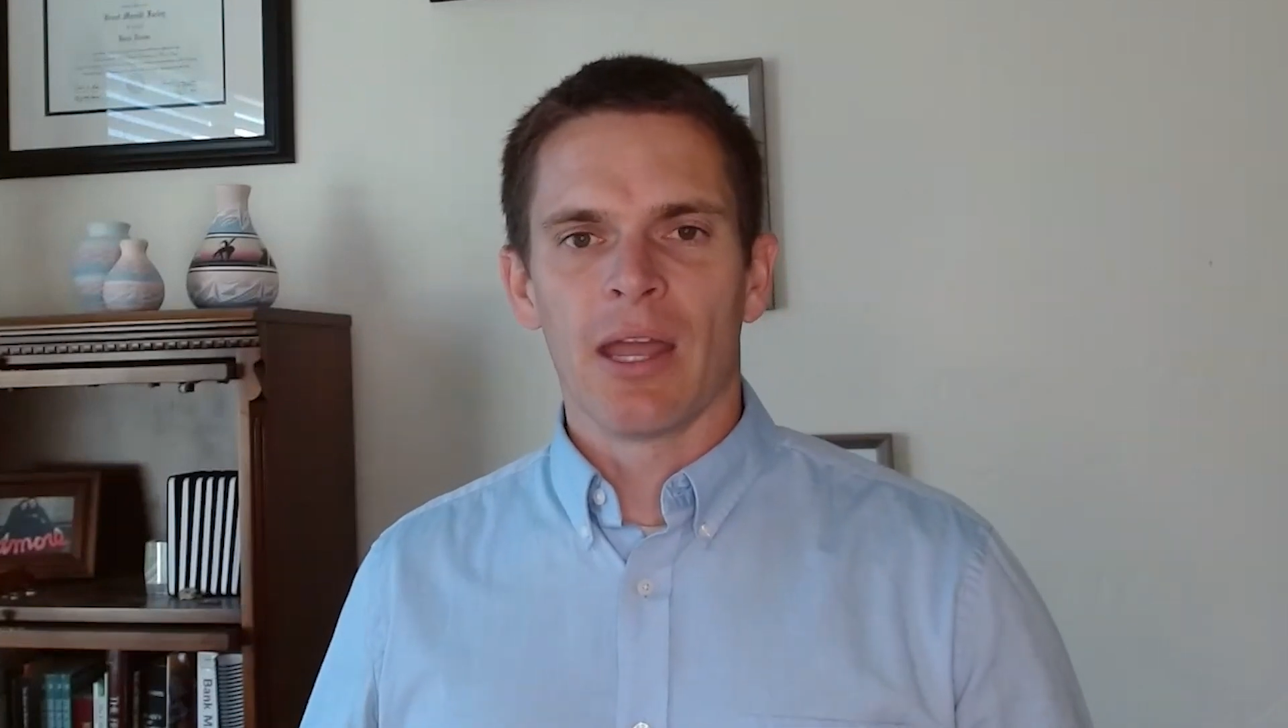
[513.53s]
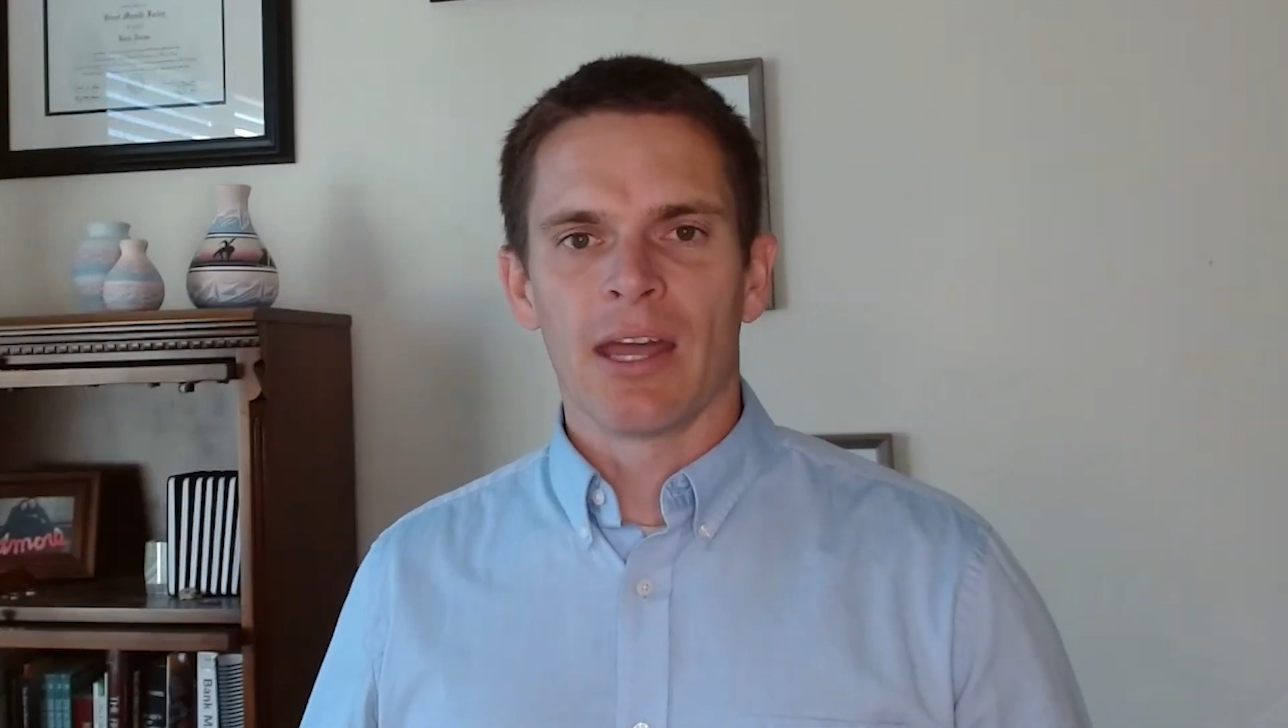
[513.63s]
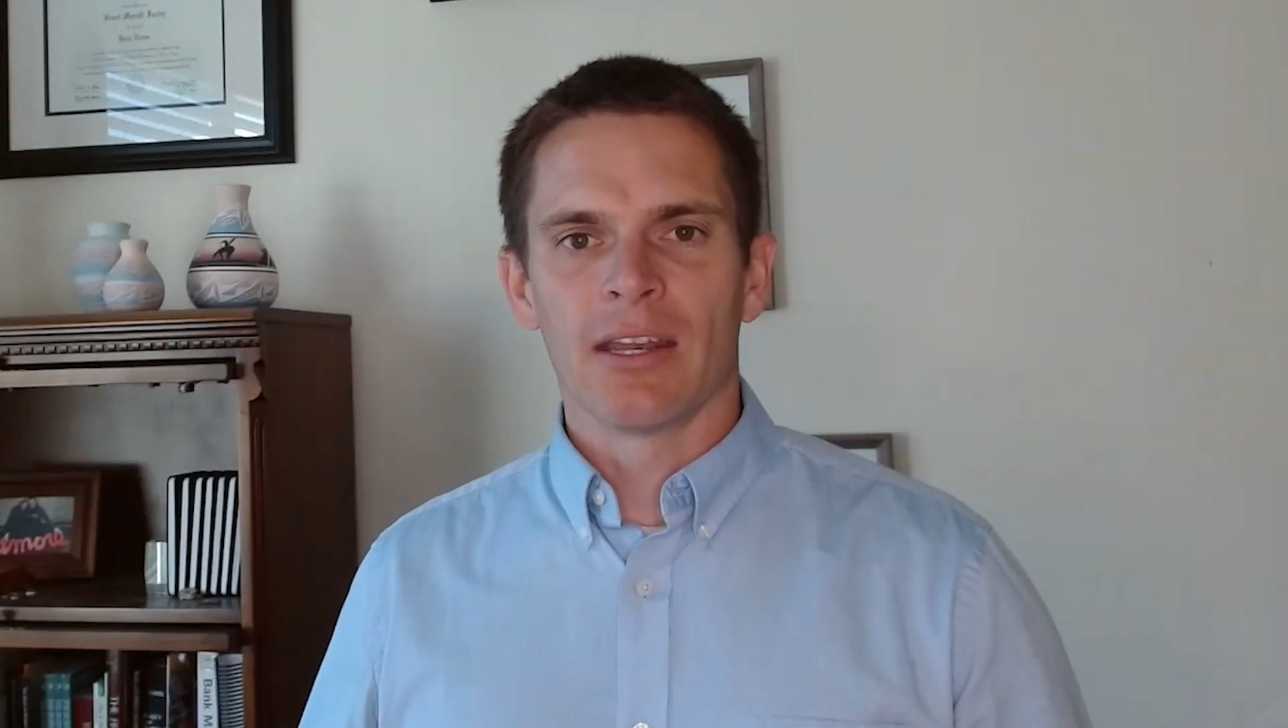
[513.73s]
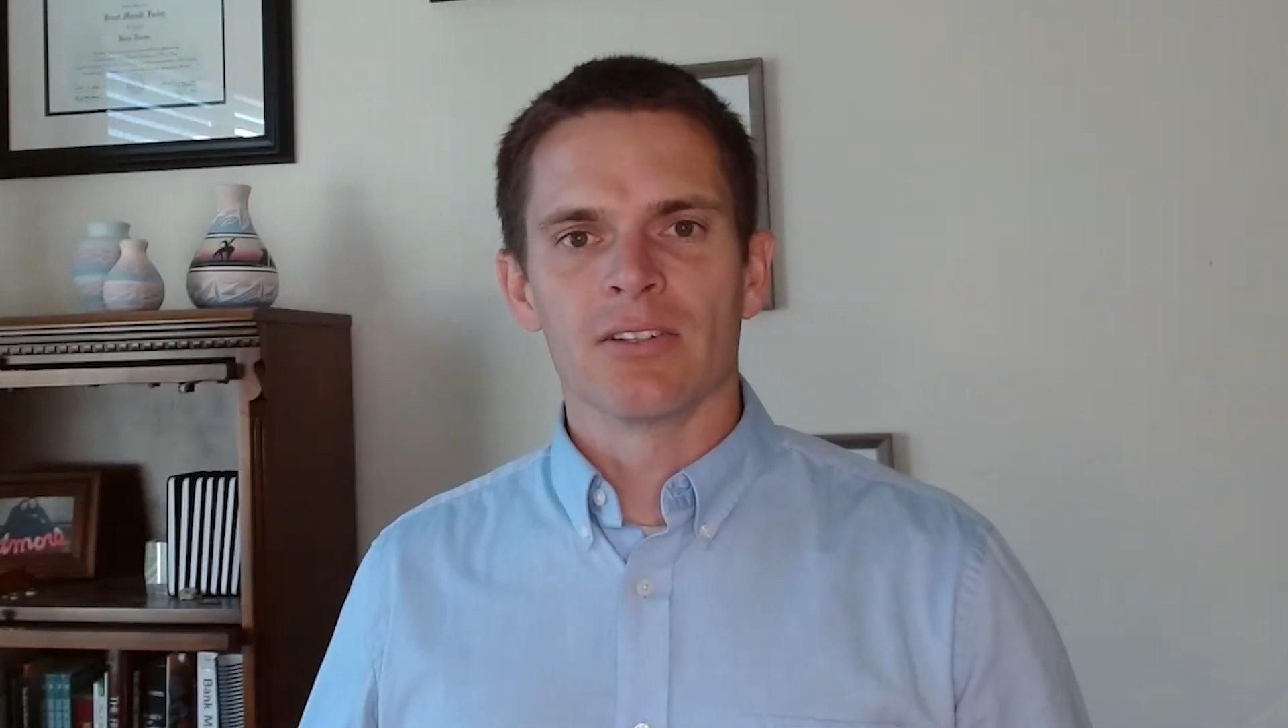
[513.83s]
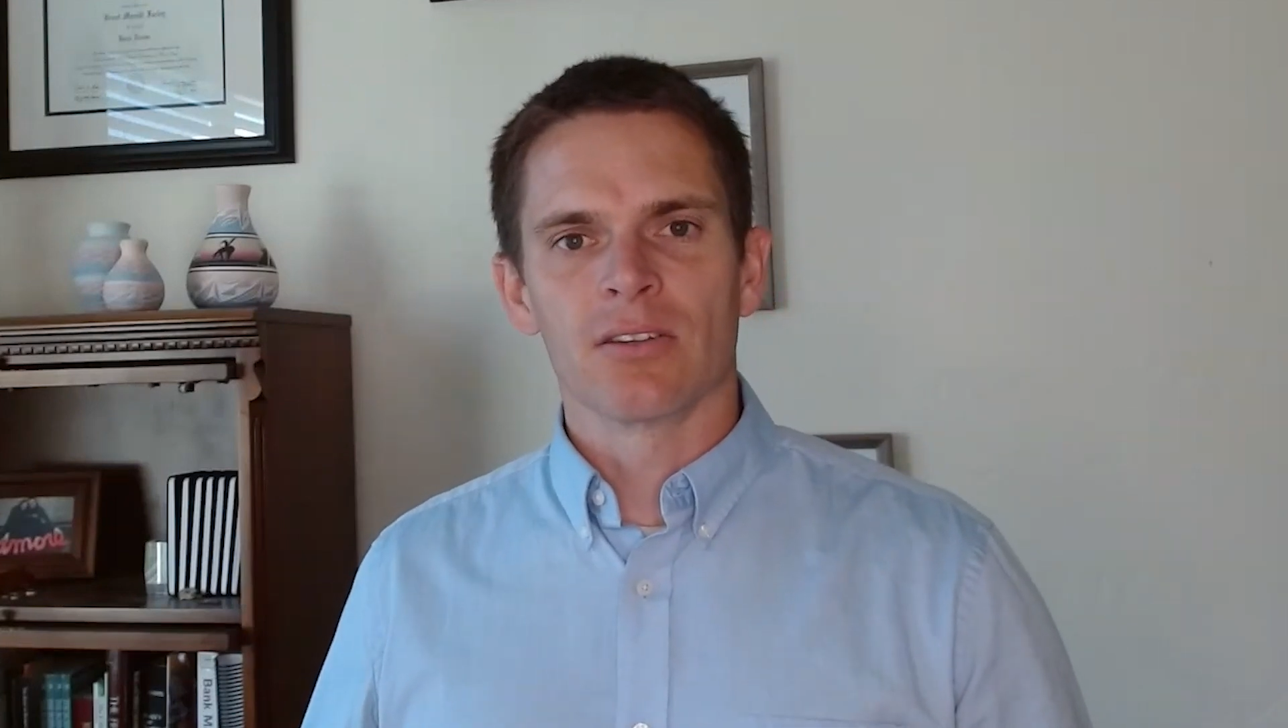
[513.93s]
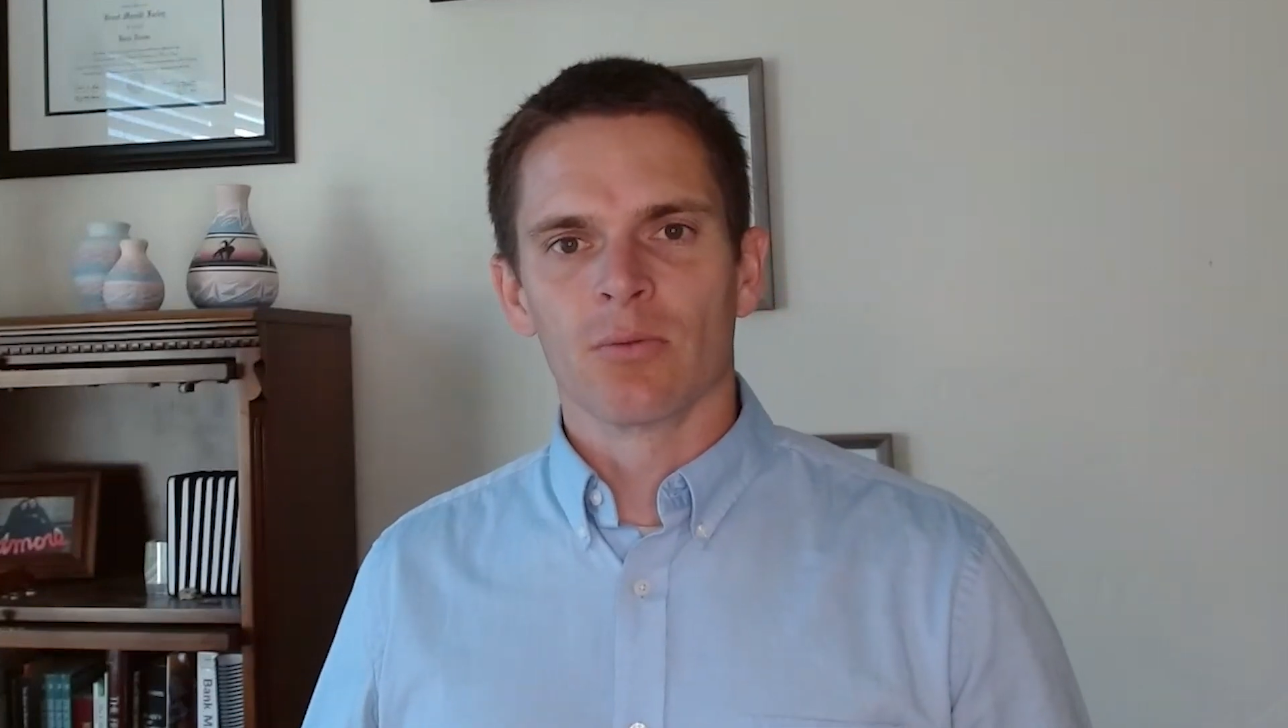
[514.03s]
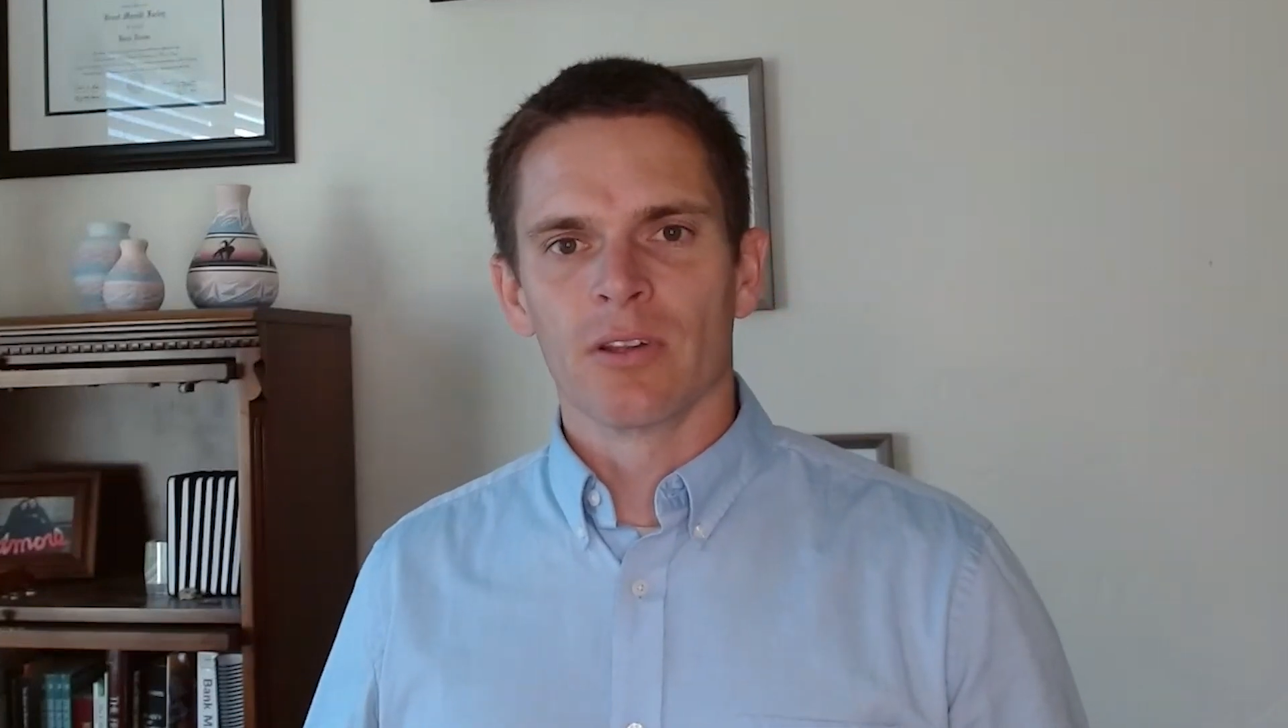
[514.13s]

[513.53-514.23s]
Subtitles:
manage the